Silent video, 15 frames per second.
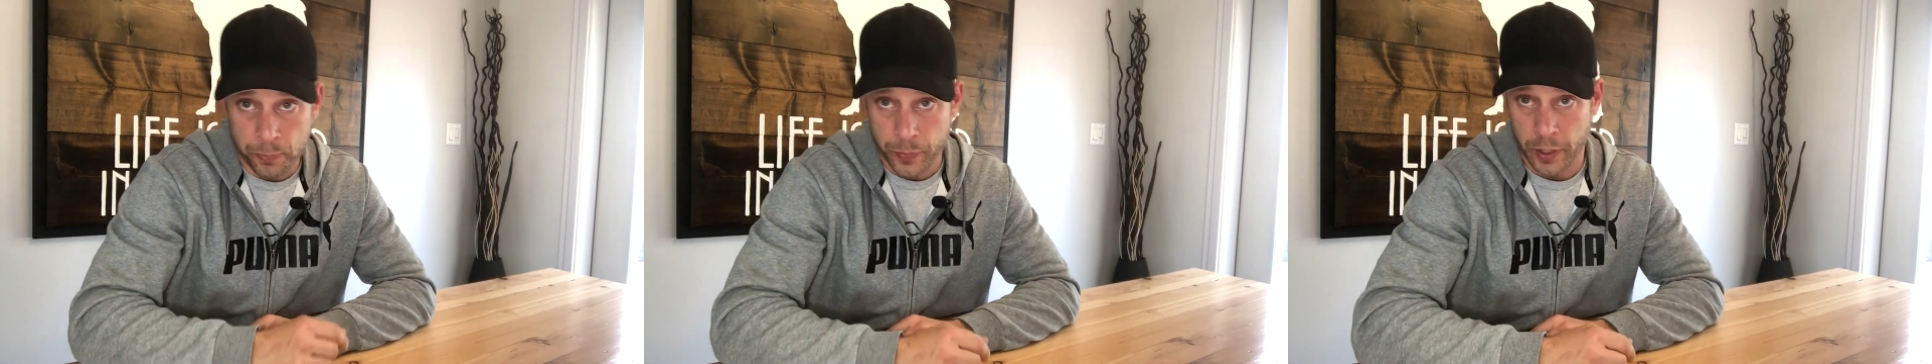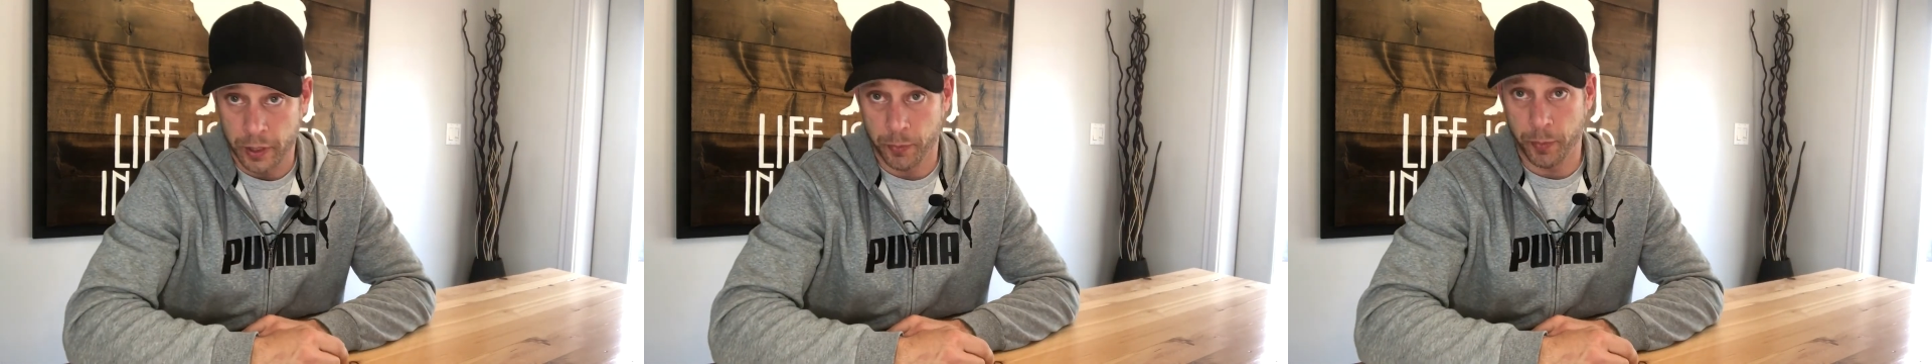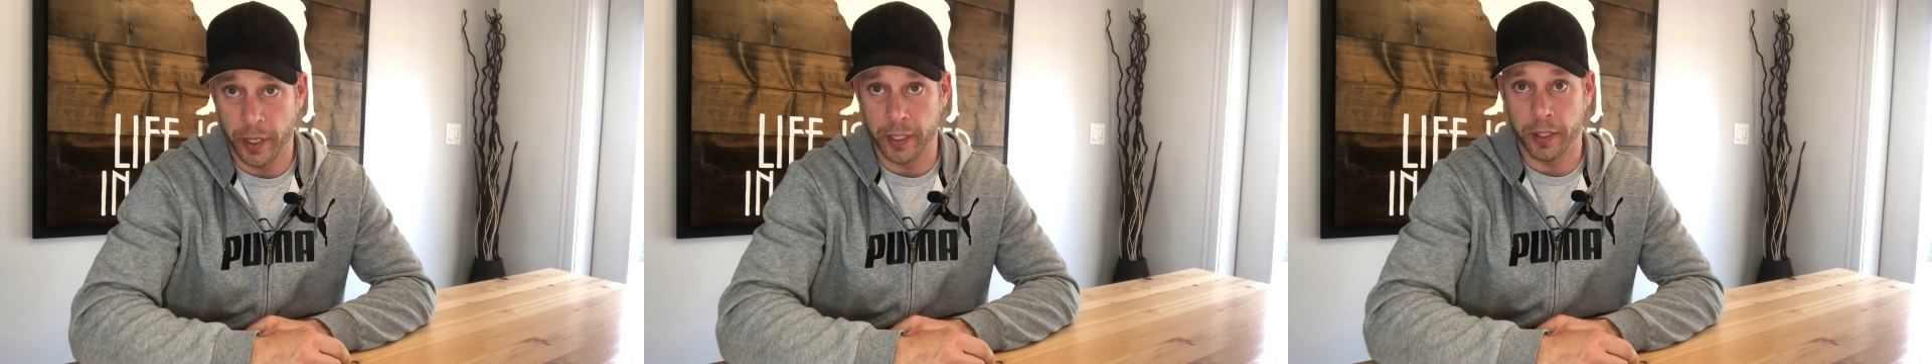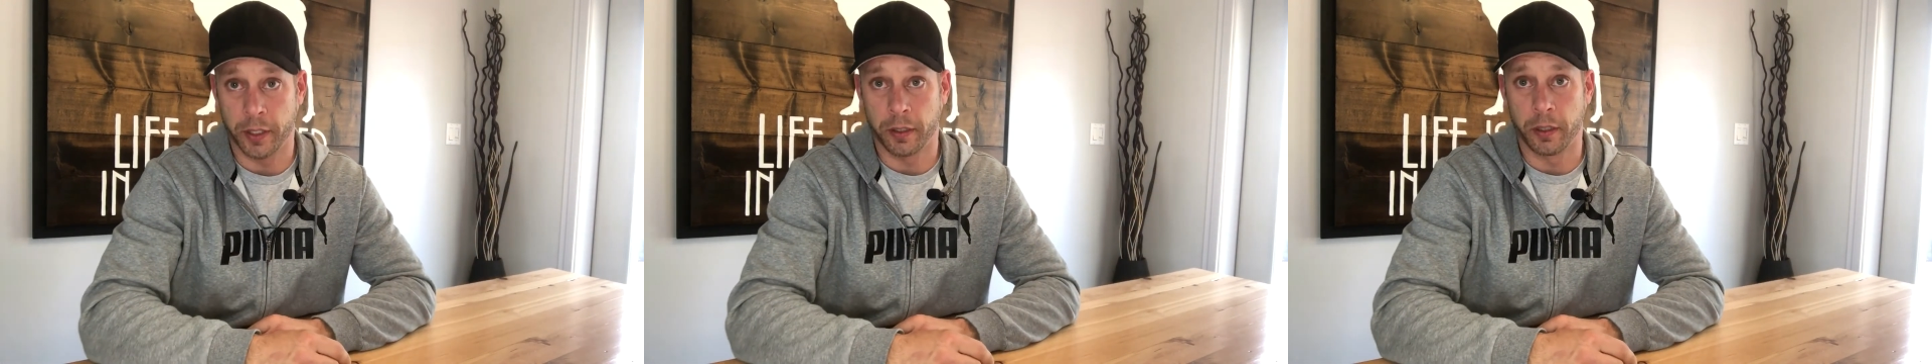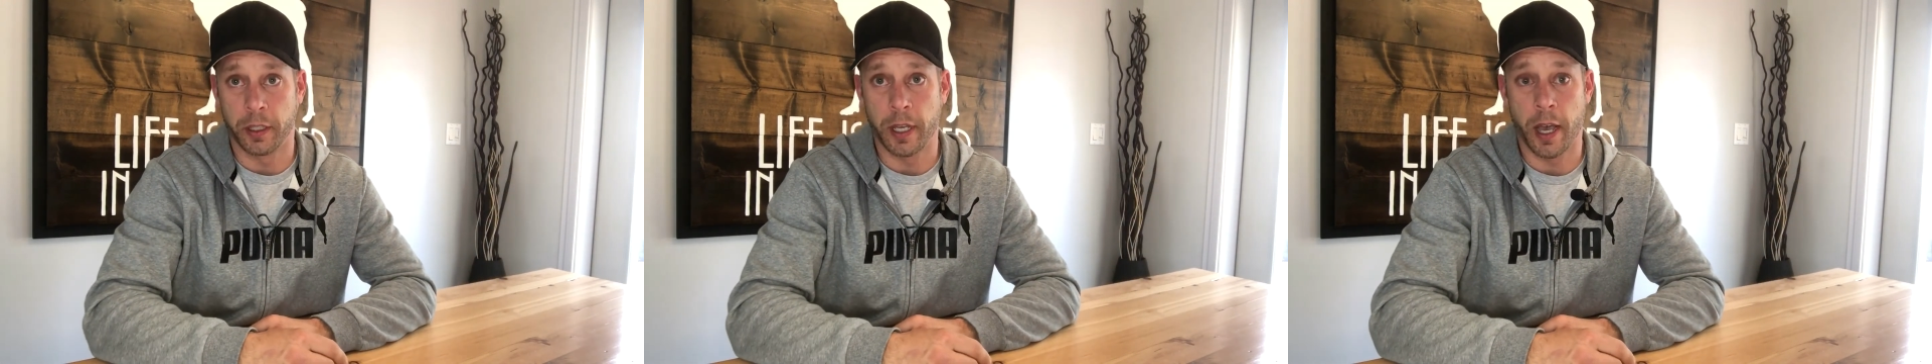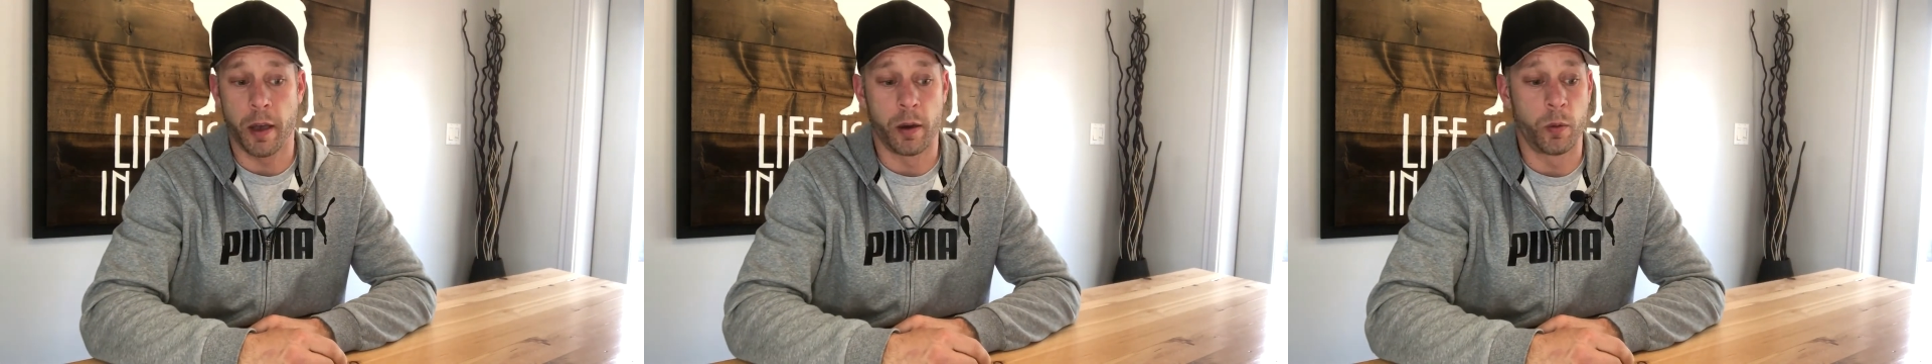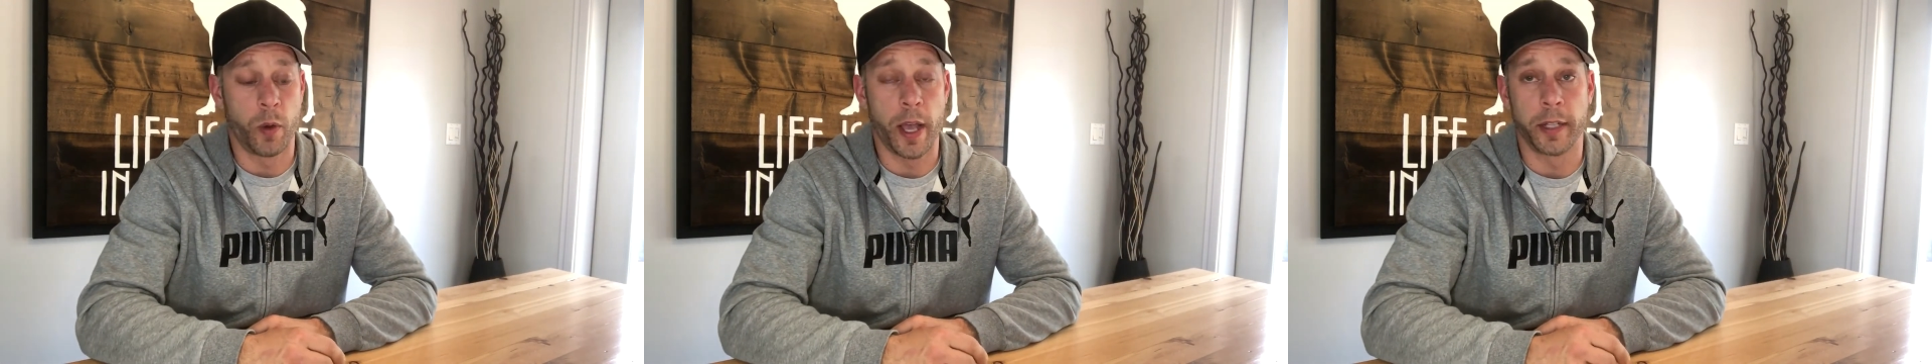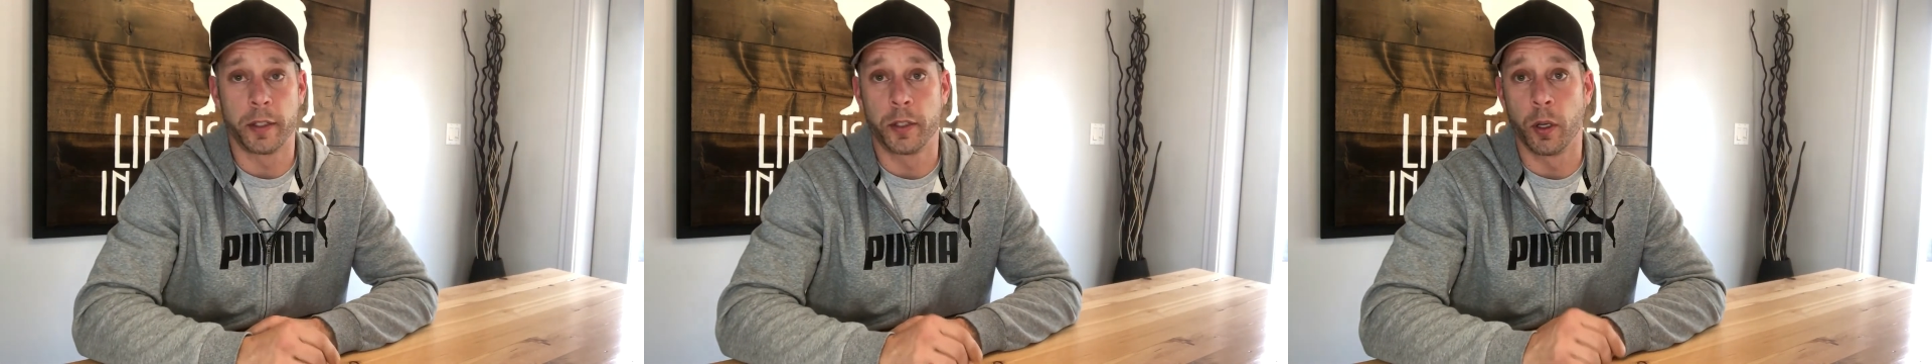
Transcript: that's basically how it went.